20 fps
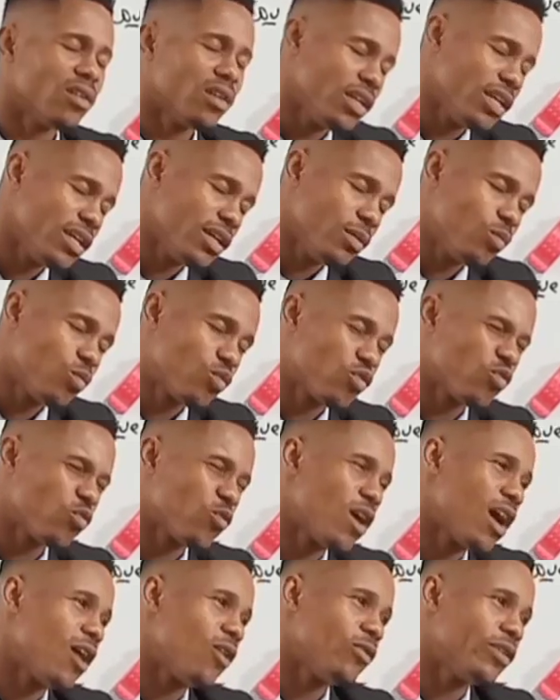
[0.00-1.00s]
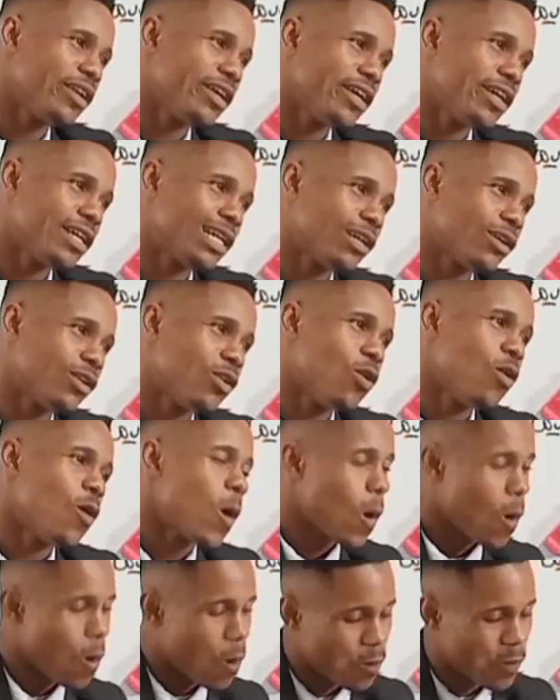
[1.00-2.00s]
lips rounded
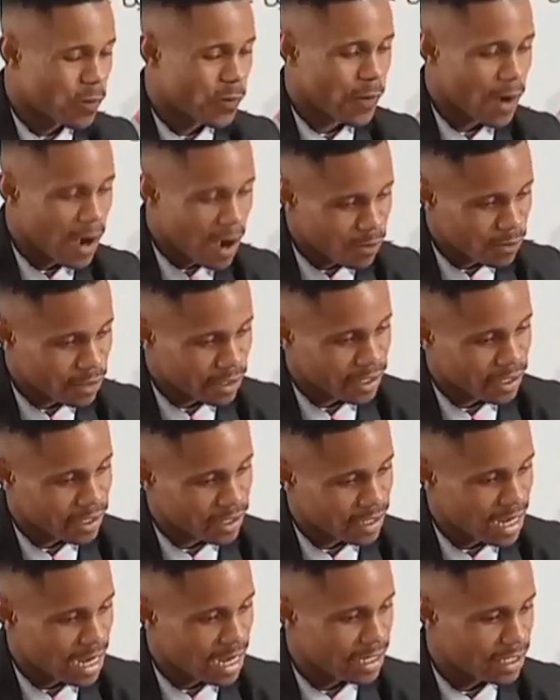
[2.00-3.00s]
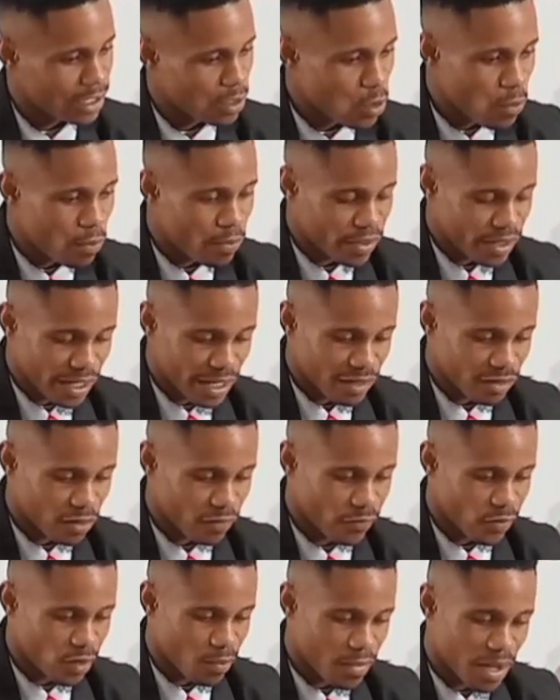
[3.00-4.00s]
or unrounded, and the openness
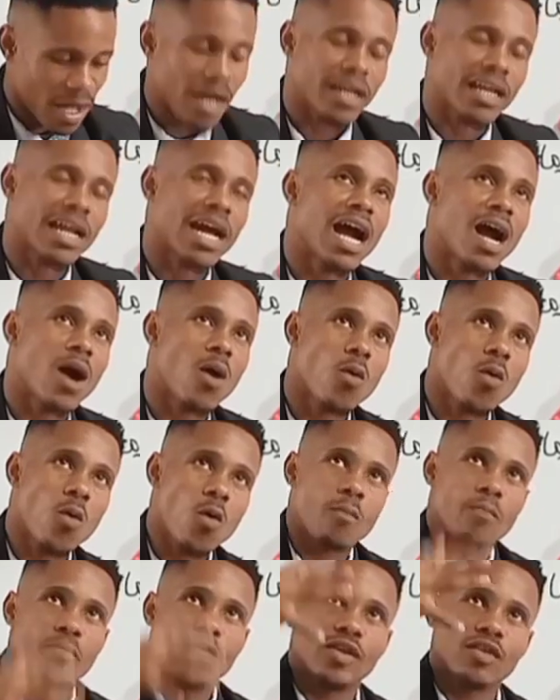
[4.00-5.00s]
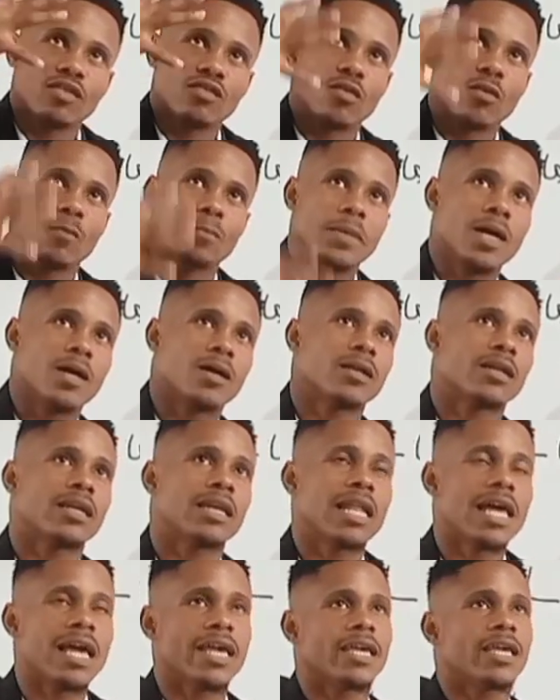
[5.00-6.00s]
of your mouth. How open is your mouth?
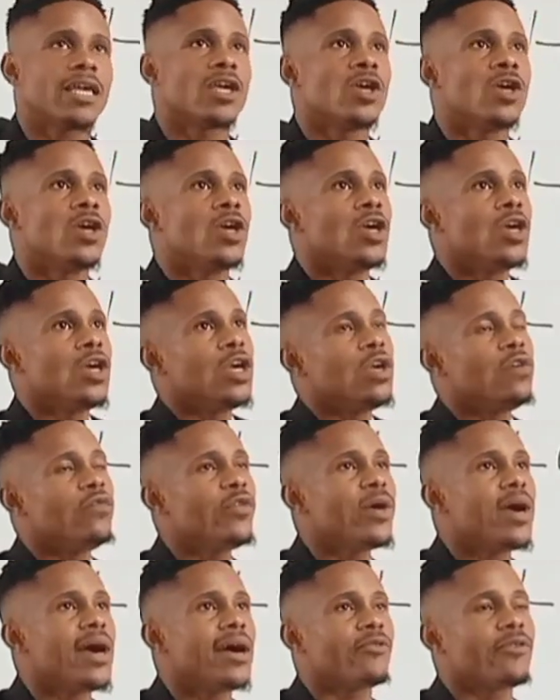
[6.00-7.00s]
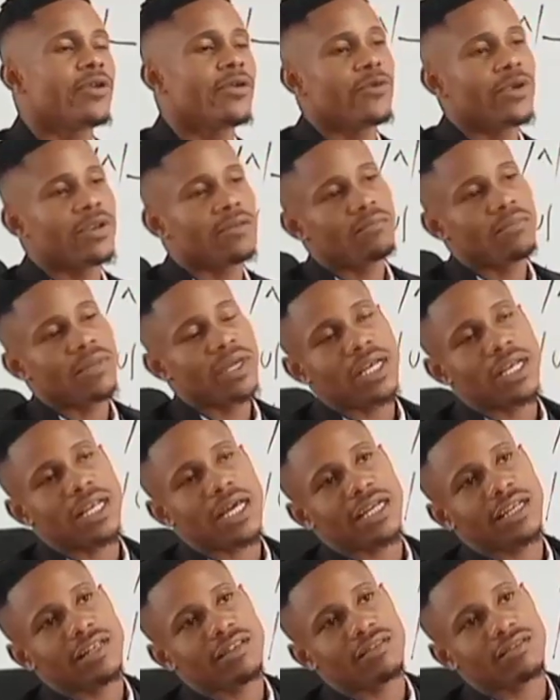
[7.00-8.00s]
Like, if you agree with me
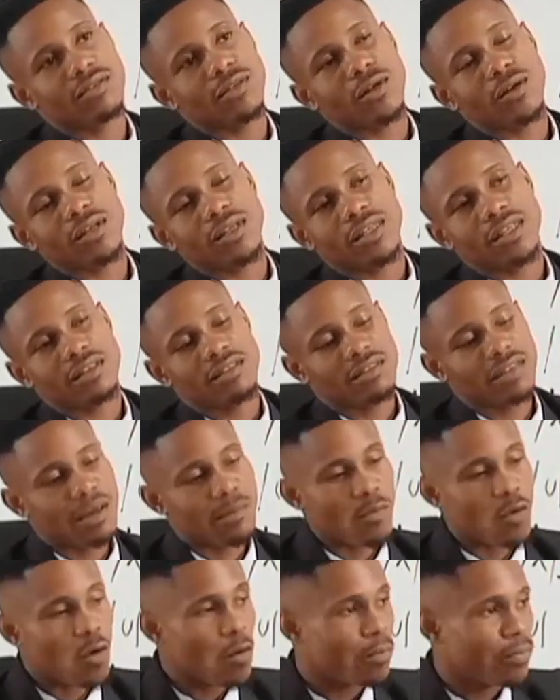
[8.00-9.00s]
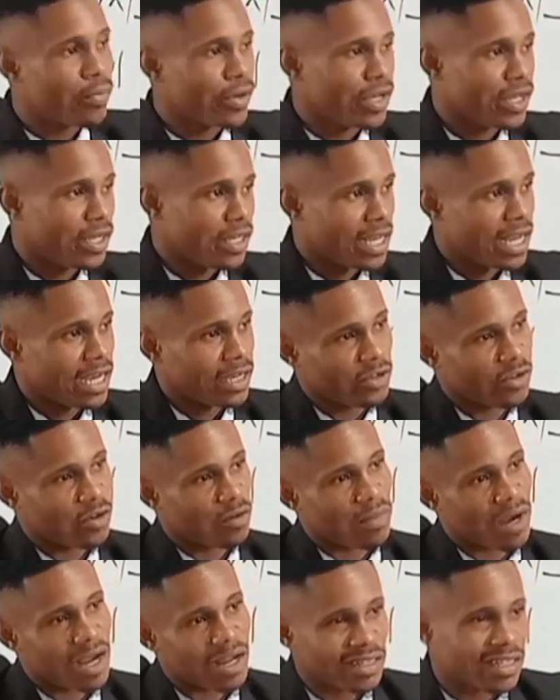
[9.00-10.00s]
that it's not the same opening that
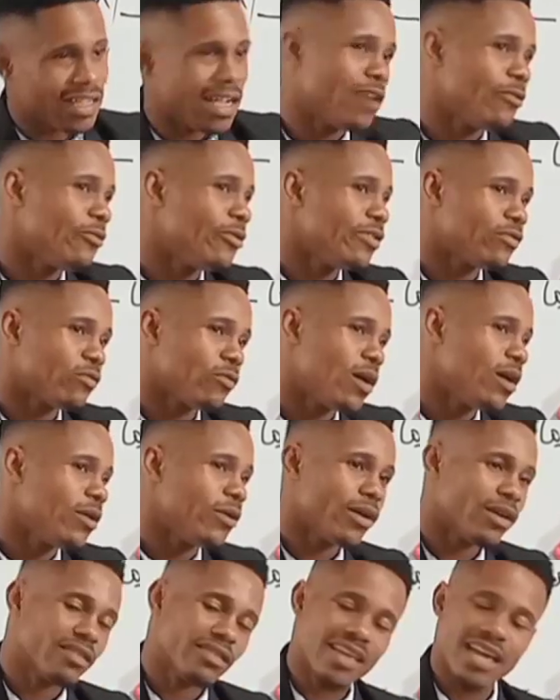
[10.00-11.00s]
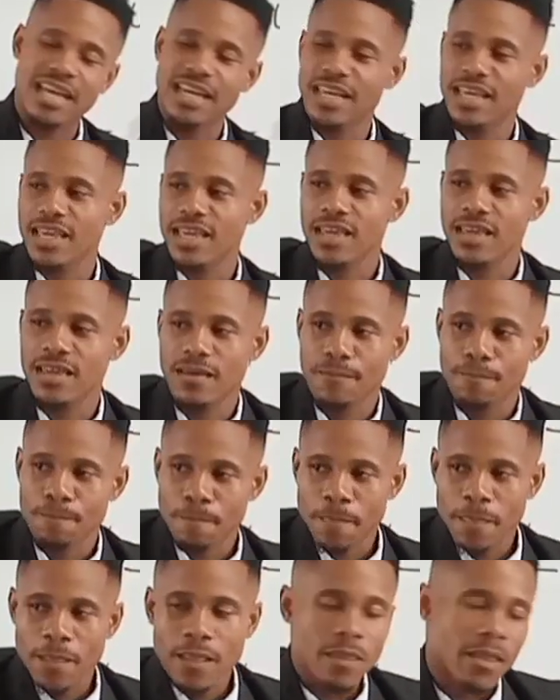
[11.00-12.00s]
your mouth carries while you are saying "e"
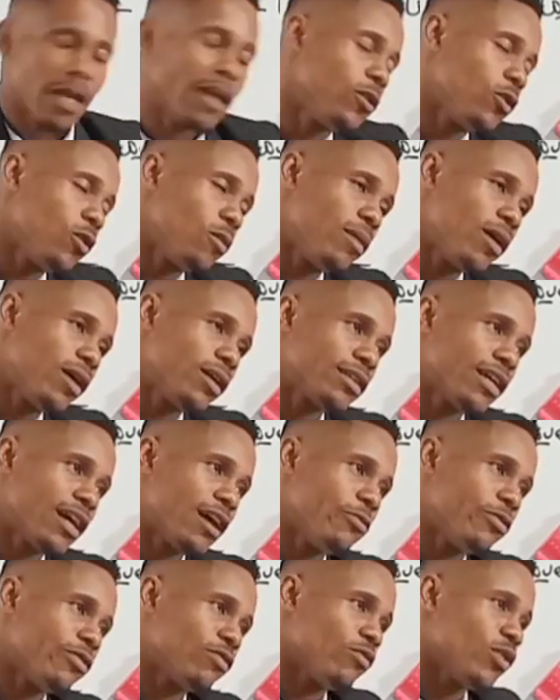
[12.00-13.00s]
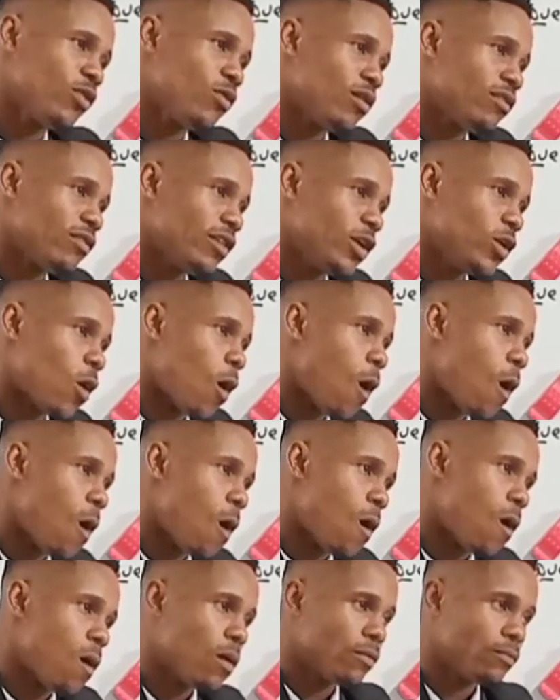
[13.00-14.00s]
that your mouth carries when you are saying
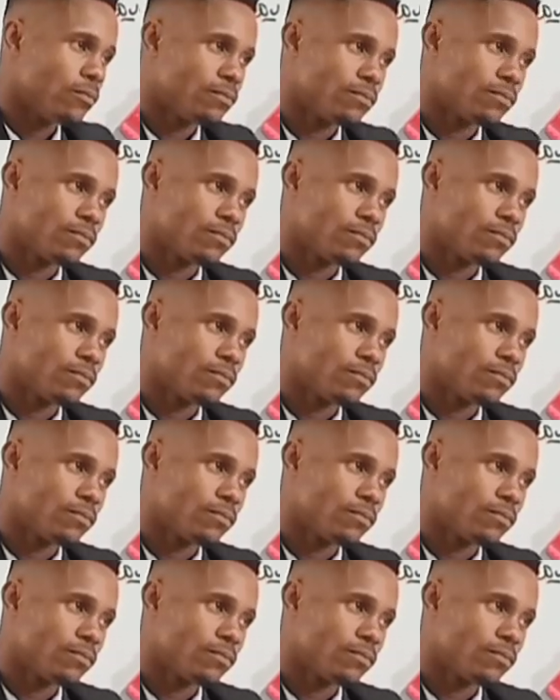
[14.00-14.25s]
"oh."